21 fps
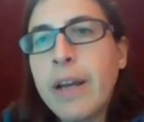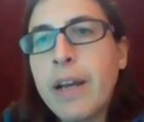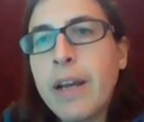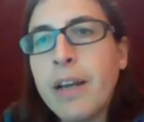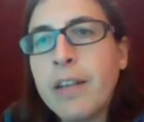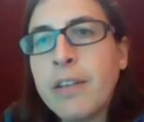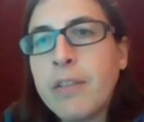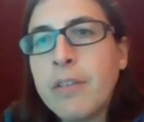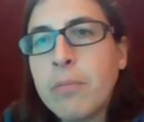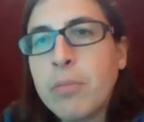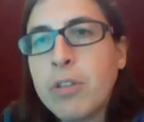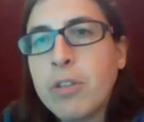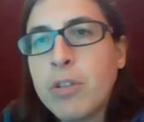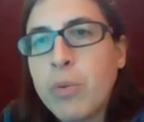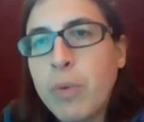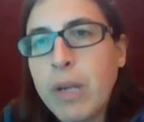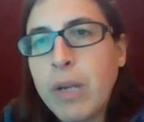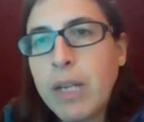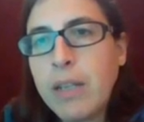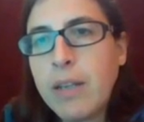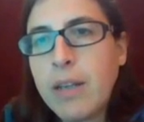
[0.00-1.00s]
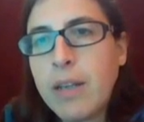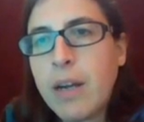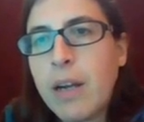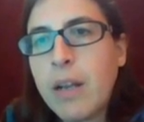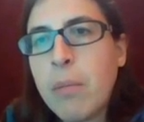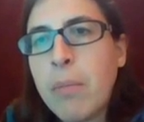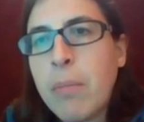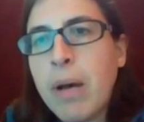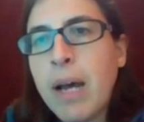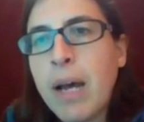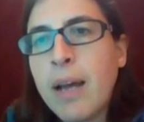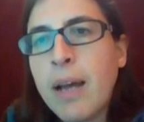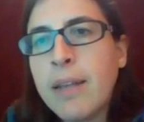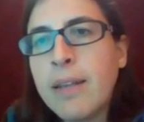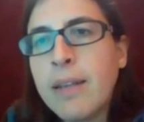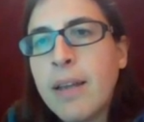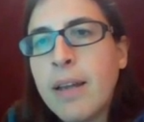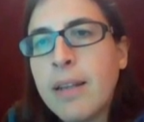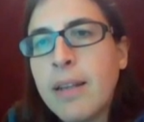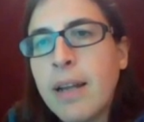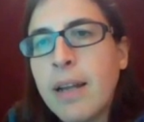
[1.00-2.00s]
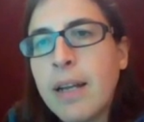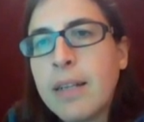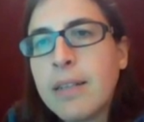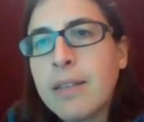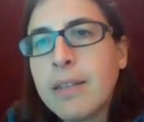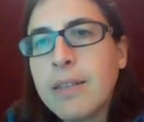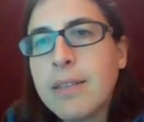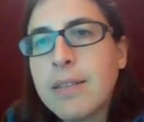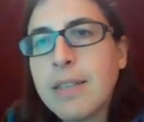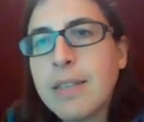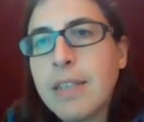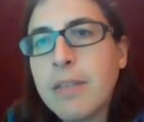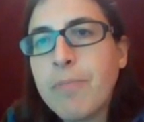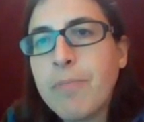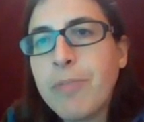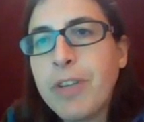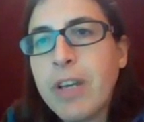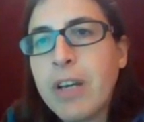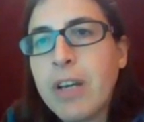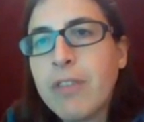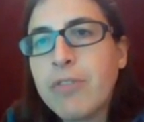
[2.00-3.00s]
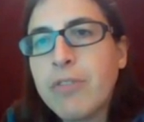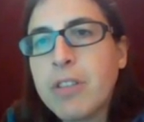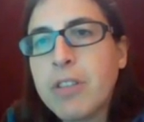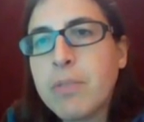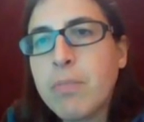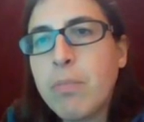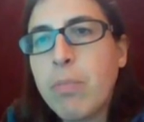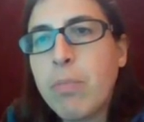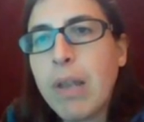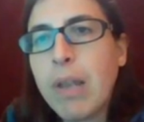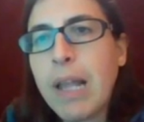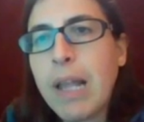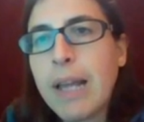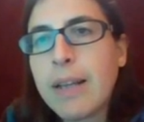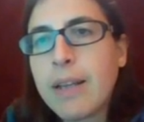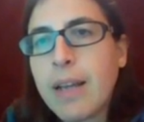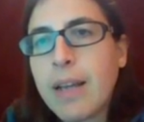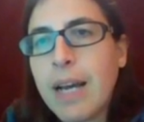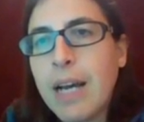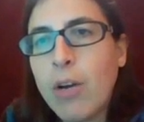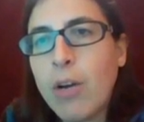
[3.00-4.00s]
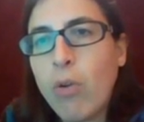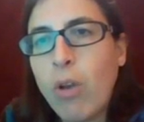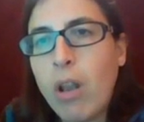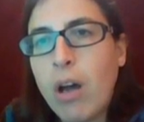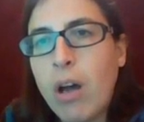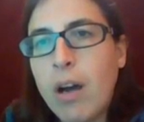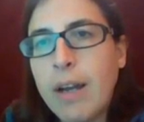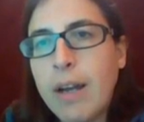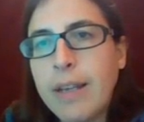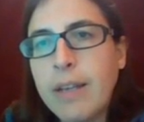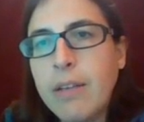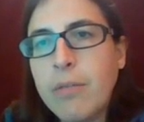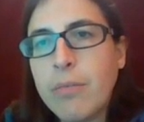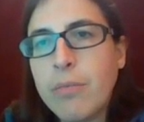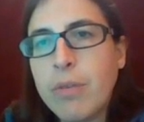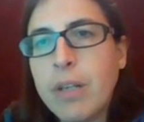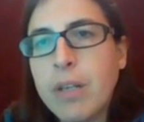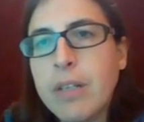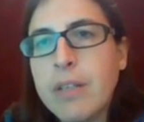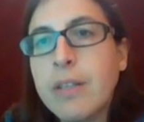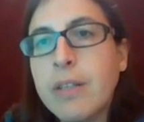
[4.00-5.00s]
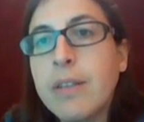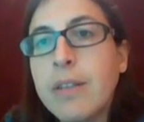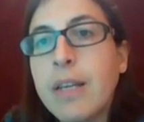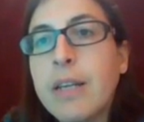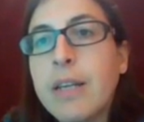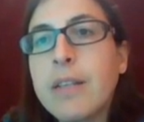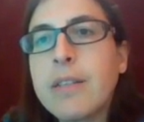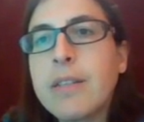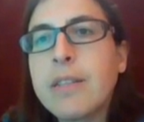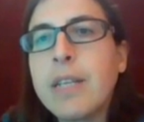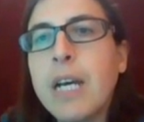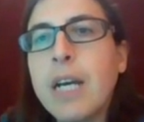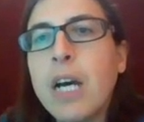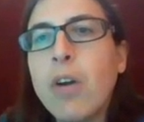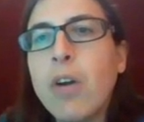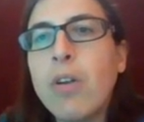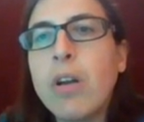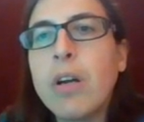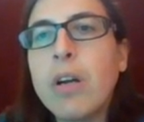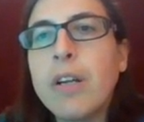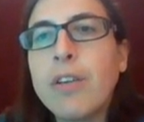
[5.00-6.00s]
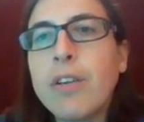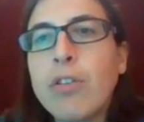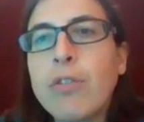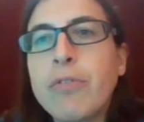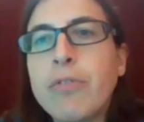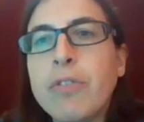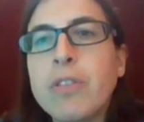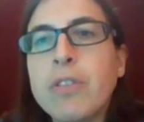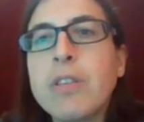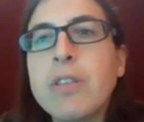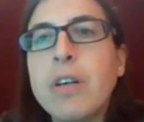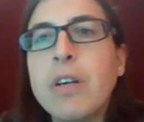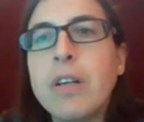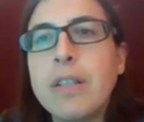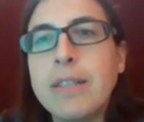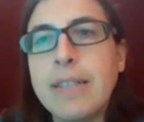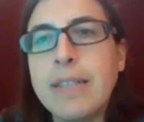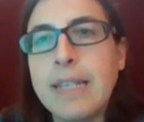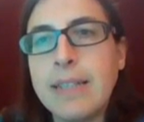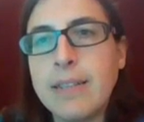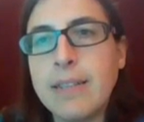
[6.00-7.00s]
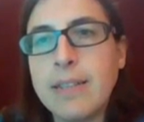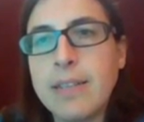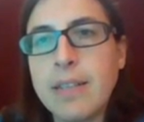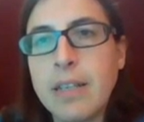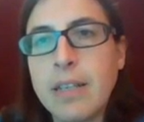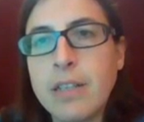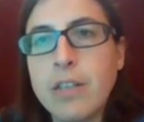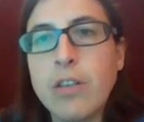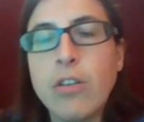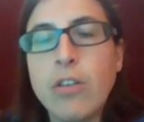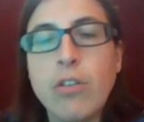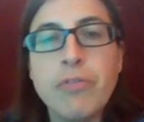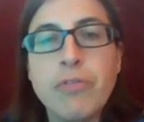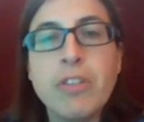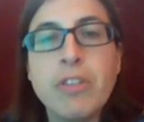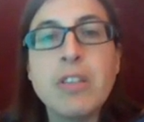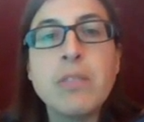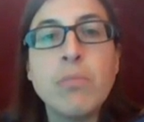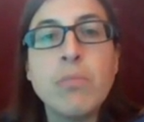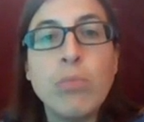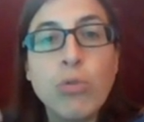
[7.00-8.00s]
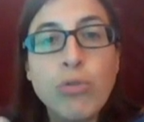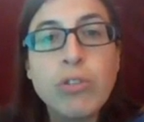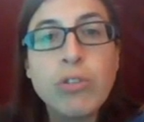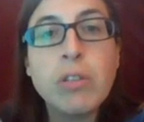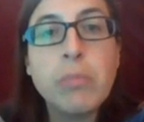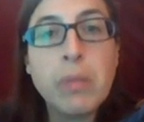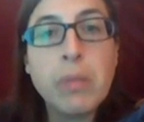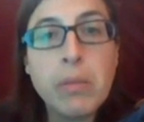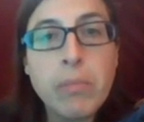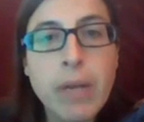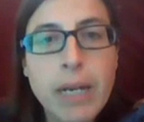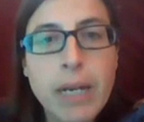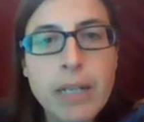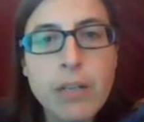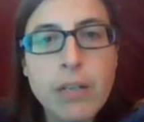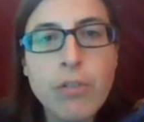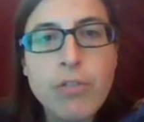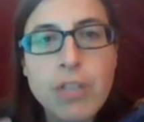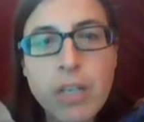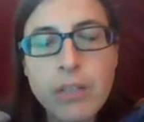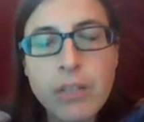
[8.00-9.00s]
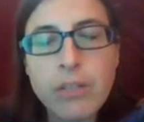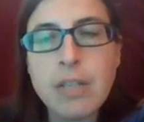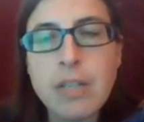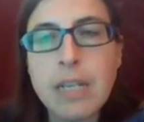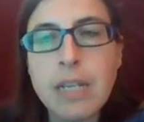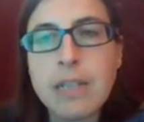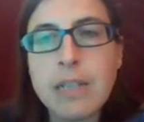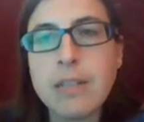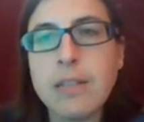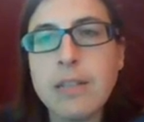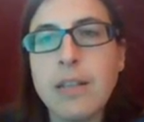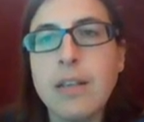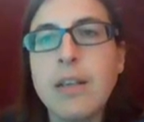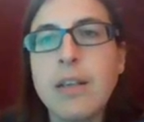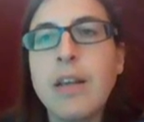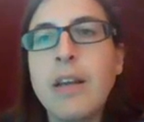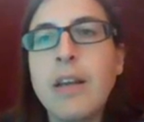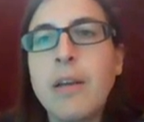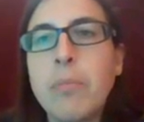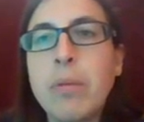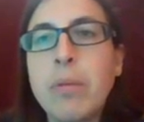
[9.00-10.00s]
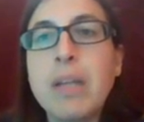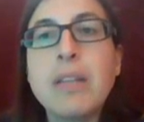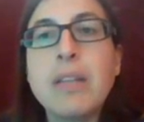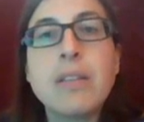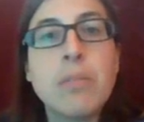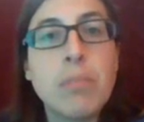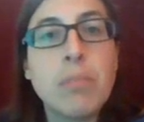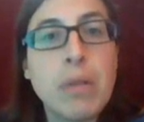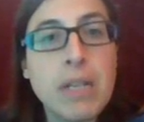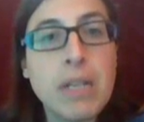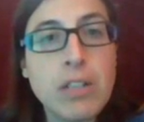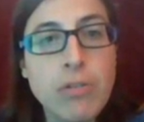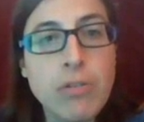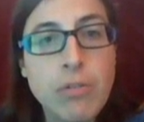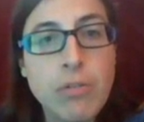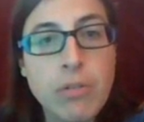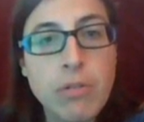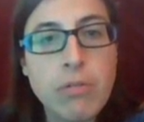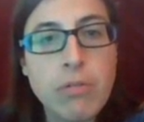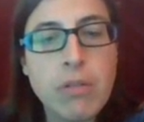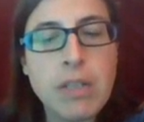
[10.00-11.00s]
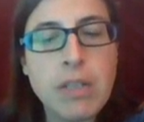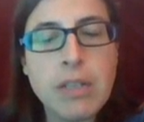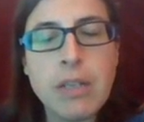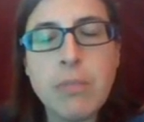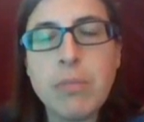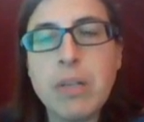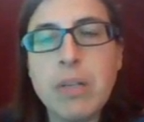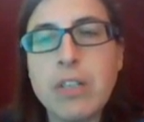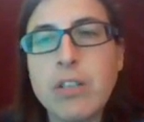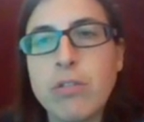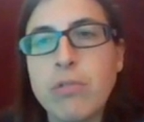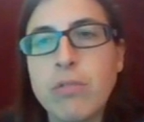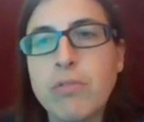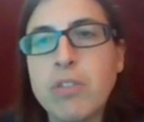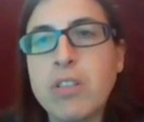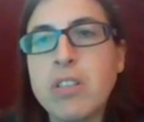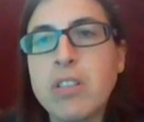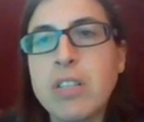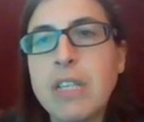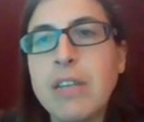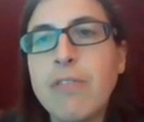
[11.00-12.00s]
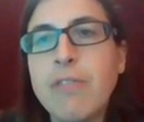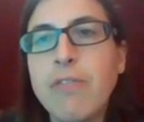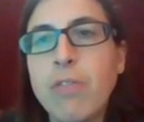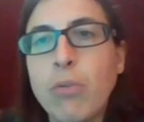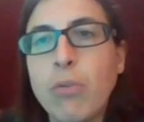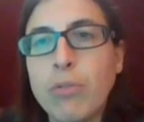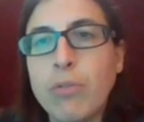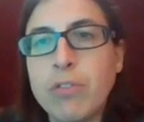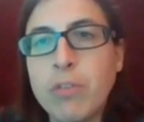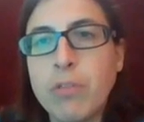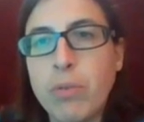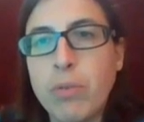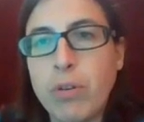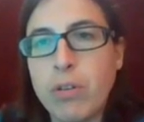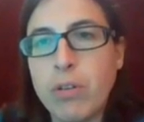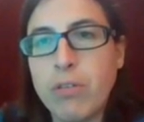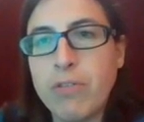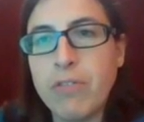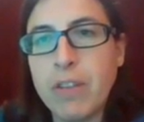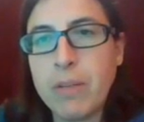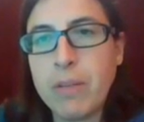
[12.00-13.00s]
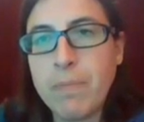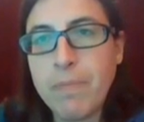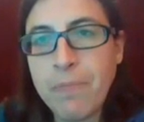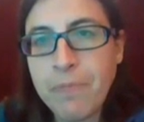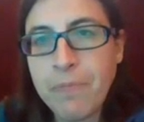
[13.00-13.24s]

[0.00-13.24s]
And between the Isle of Man and Anglesey, you have this black outline, right? And that is the outline of our entire data set of this multi-beam echo sounder data that paints a picture, a 3D picture of the sea floor topography.